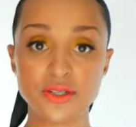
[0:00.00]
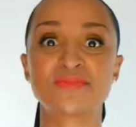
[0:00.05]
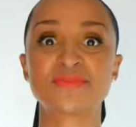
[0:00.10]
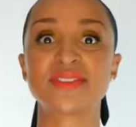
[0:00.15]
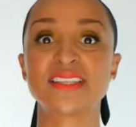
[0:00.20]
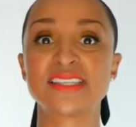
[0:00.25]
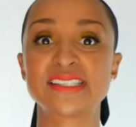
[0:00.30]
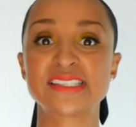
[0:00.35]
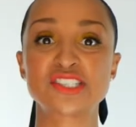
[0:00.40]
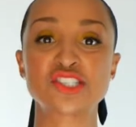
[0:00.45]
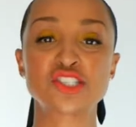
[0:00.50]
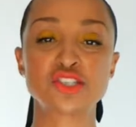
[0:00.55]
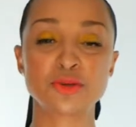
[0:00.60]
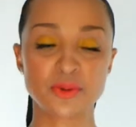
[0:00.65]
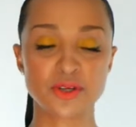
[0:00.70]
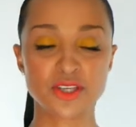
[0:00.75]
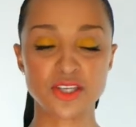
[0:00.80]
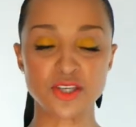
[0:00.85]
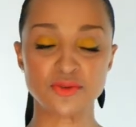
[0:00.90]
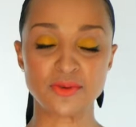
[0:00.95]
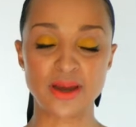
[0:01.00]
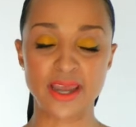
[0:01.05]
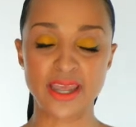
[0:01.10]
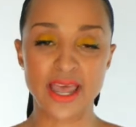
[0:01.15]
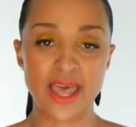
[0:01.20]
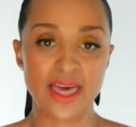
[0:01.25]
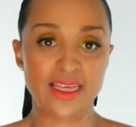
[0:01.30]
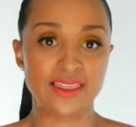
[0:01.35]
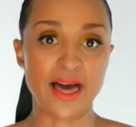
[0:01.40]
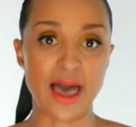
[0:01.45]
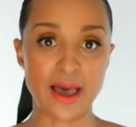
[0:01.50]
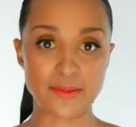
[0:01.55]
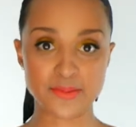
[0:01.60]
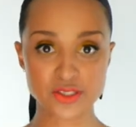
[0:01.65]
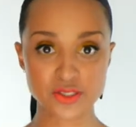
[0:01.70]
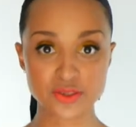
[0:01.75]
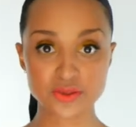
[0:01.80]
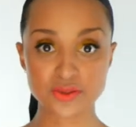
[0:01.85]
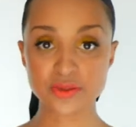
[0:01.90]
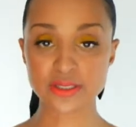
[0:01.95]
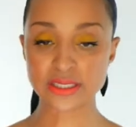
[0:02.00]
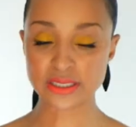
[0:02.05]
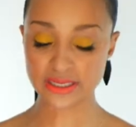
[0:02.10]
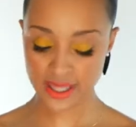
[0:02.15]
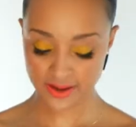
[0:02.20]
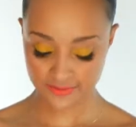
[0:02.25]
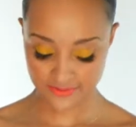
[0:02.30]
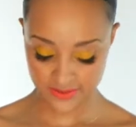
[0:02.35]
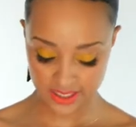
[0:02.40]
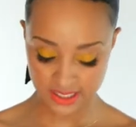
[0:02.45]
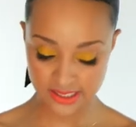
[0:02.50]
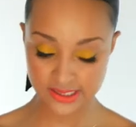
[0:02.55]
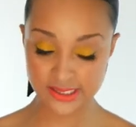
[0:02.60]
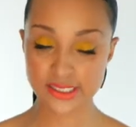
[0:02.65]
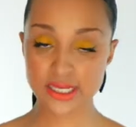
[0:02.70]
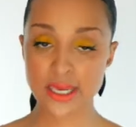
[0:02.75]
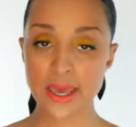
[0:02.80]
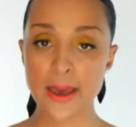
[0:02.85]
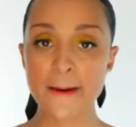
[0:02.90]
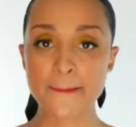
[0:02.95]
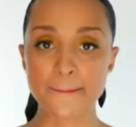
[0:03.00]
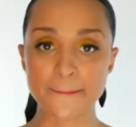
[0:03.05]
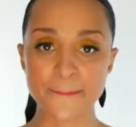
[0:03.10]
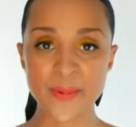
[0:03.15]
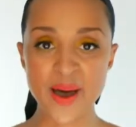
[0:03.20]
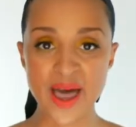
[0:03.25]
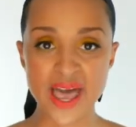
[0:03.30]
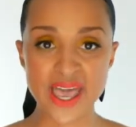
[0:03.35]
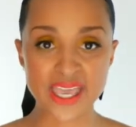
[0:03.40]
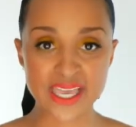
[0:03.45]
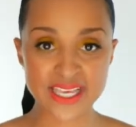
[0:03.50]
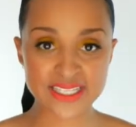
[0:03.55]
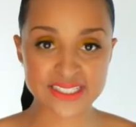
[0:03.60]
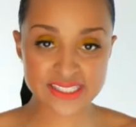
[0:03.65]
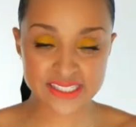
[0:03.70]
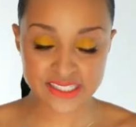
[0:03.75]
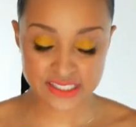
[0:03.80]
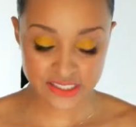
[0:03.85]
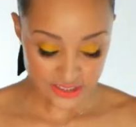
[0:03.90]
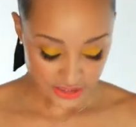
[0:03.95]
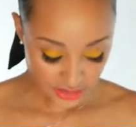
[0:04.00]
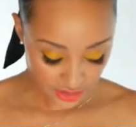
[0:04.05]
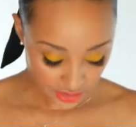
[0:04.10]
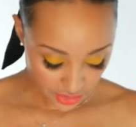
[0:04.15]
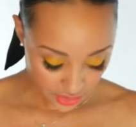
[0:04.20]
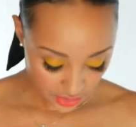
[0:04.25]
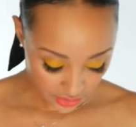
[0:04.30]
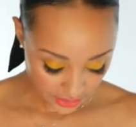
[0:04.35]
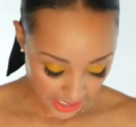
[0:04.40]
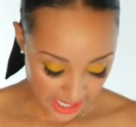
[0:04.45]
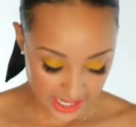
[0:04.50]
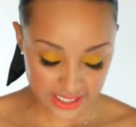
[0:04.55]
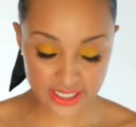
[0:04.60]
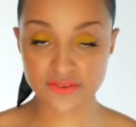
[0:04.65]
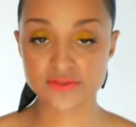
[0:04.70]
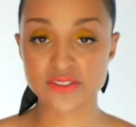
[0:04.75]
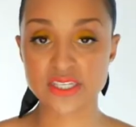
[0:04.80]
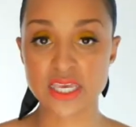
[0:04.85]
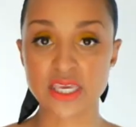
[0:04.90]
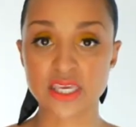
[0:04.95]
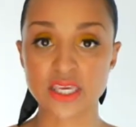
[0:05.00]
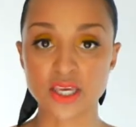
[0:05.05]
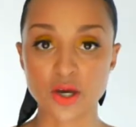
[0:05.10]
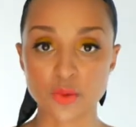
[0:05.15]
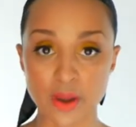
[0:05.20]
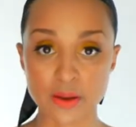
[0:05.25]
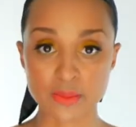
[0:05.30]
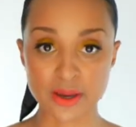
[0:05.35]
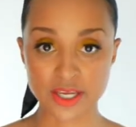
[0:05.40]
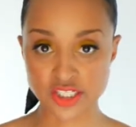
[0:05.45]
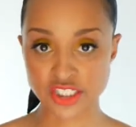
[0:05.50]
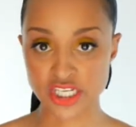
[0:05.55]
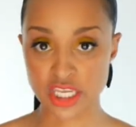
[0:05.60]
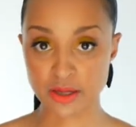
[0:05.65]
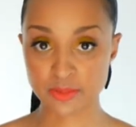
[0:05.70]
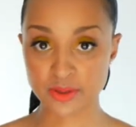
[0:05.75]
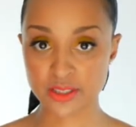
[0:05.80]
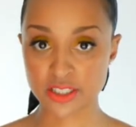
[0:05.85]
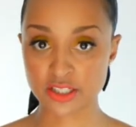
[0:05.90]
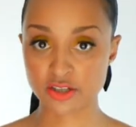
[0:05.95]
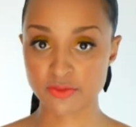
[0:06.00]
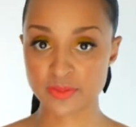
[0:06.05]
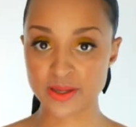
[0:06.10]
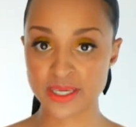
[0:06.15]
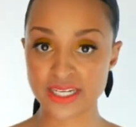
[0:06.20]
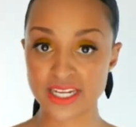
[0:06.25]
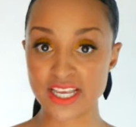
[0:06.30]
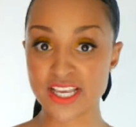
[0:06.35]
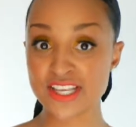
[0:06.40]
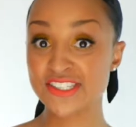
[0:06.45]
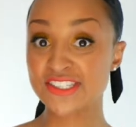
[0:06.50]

This is super cute, right? I absolutely love this, but it's still kind of taking away my shape a little bit.